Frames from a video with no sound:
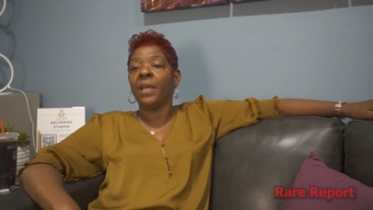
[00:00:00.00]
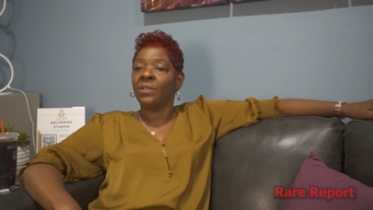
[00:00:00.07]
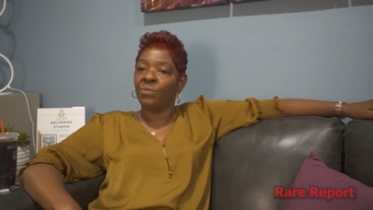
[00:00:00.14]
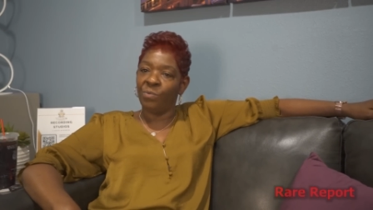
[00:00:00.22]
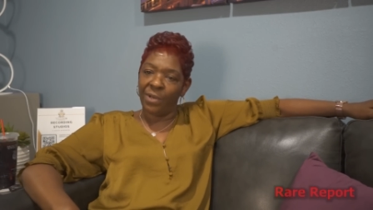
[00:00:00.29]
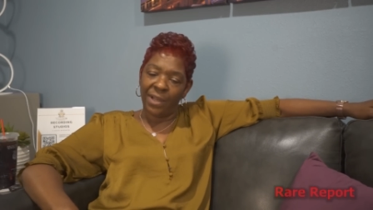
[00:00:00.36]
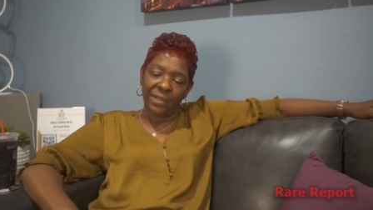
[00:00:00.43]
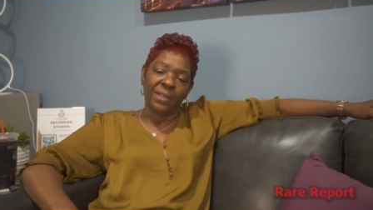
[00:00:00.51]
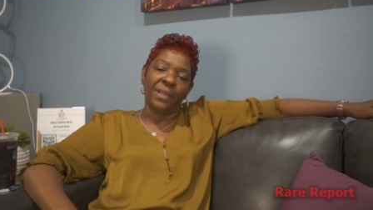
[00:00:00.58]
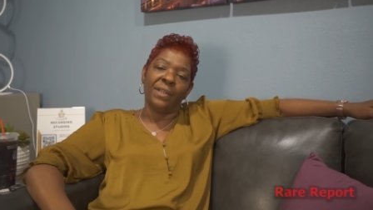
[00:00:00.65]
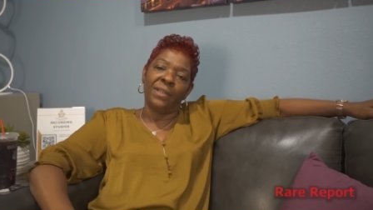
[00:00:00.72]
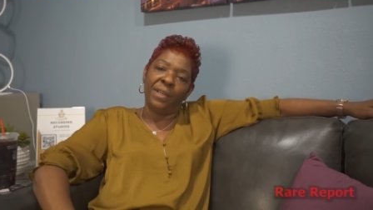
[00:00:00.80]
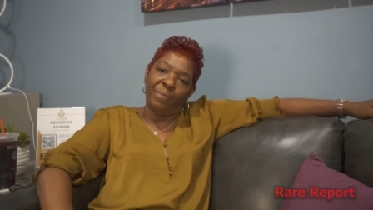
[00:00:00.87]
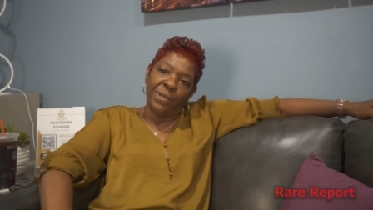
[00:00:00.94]
That's what I
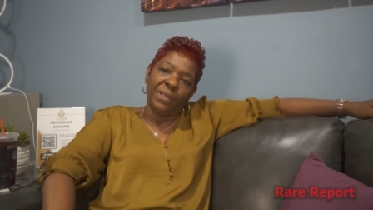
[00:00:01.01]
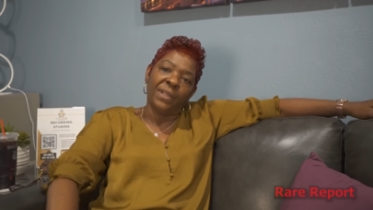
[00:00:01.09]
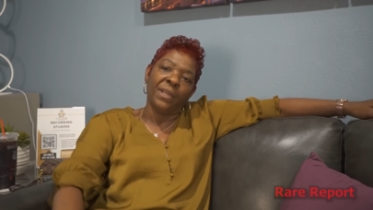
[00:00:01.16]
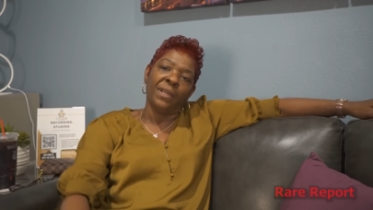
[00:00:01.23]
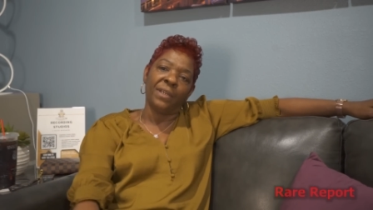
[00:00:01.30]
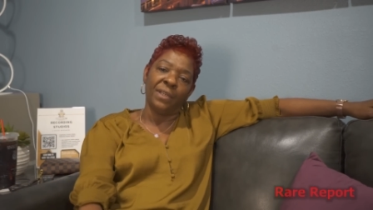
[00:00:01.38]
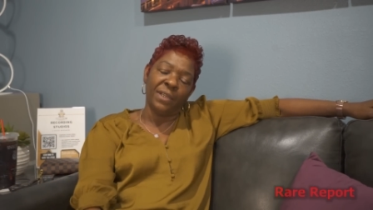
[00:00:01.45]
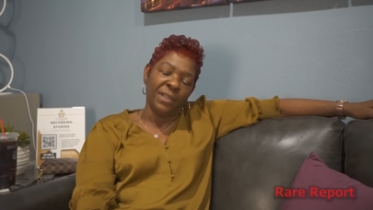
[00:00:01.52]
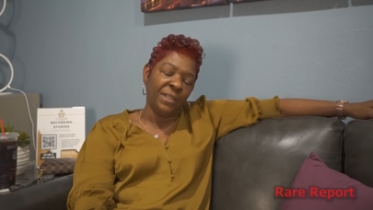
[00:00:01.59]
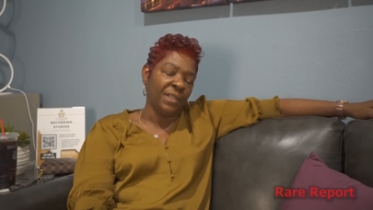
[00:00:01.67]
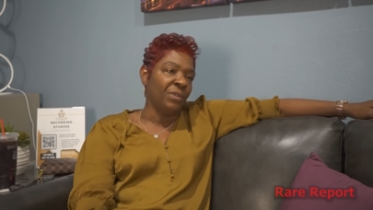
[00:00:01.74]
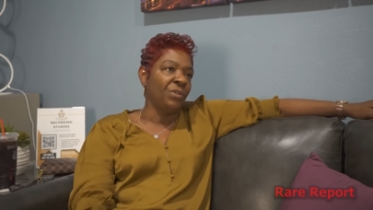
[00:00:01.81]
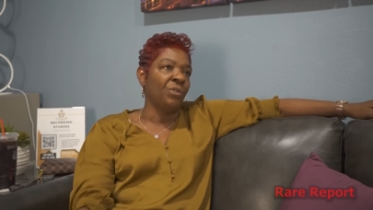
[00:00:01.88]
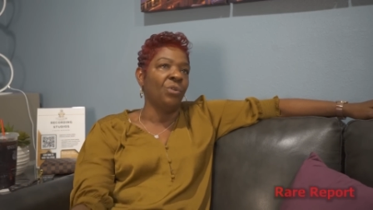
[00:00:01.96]
think they be thinking. And
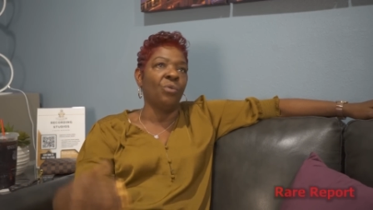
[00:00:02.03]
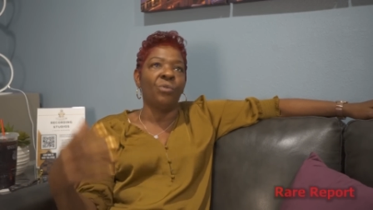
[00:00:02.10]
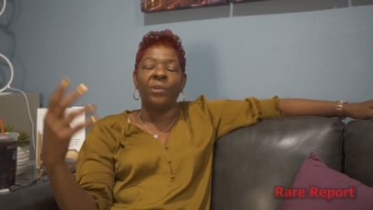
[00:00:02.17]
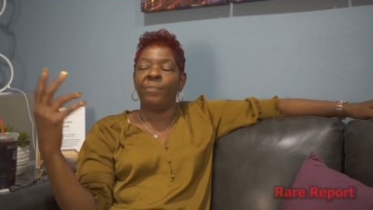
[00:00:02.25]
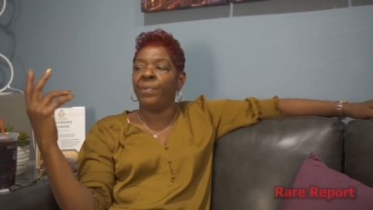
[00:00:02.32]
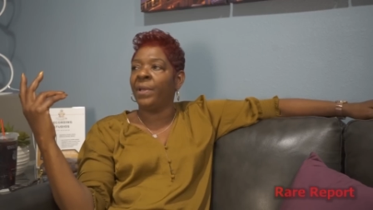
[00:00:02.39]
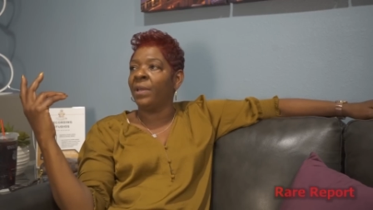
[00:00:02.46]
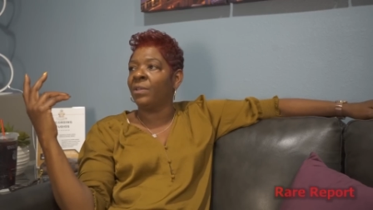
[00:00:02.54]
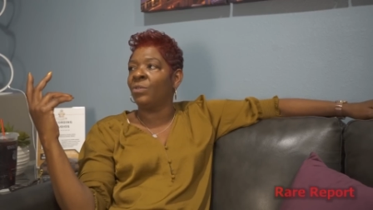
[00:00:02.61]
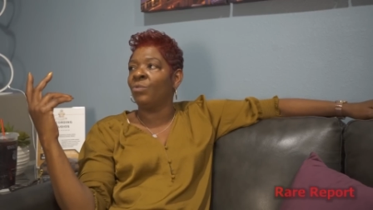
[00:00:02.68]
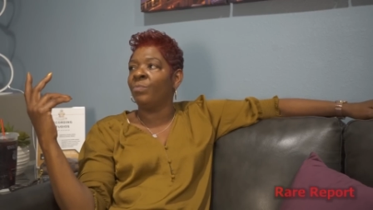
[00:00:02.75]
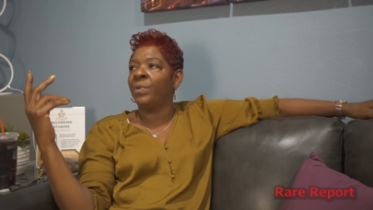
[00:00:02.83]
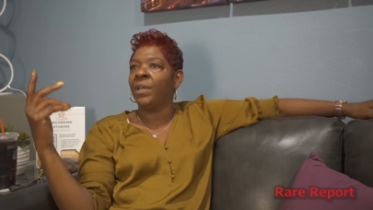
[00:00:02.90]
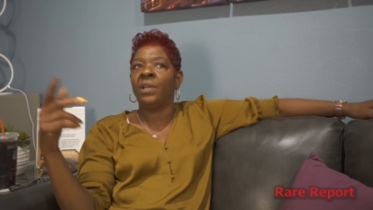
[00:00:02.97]
then you go to the
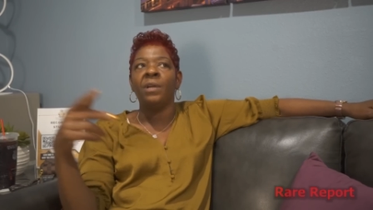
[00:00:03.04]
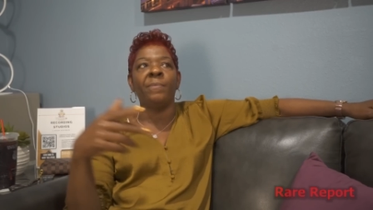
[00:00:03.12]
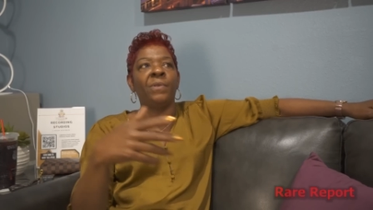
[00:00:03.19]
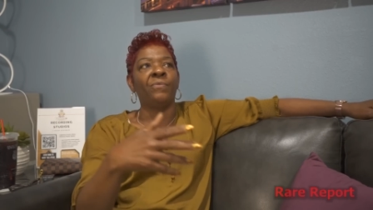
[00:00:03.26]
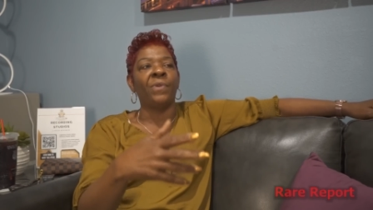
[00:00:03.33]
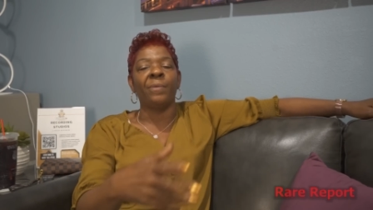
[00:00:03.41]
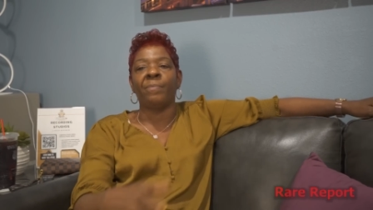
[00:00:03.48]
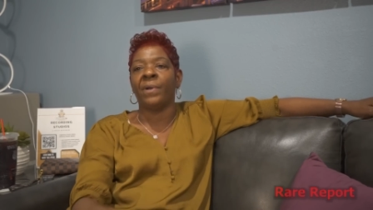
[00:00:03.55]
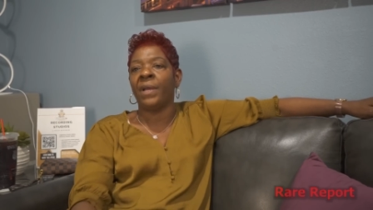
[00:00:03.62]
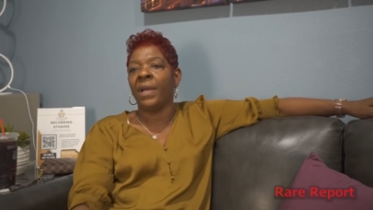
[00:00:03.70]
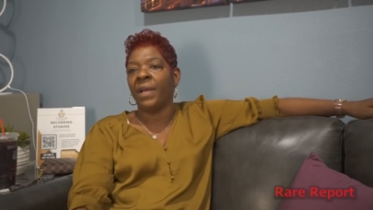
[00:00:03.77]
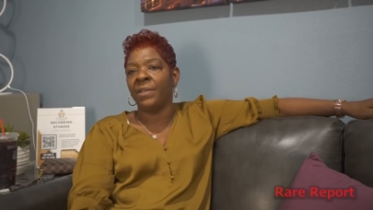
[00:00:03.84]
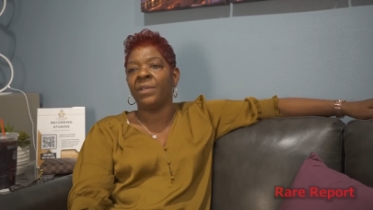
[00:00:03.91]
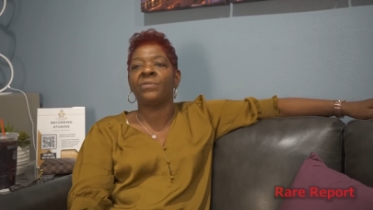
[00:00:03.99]
bathroom, they coming right
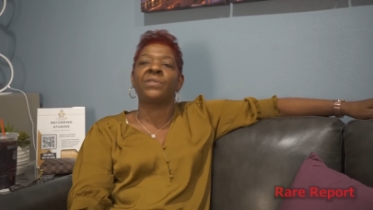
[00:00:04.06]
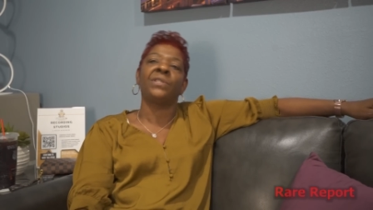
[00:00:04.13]
behind you.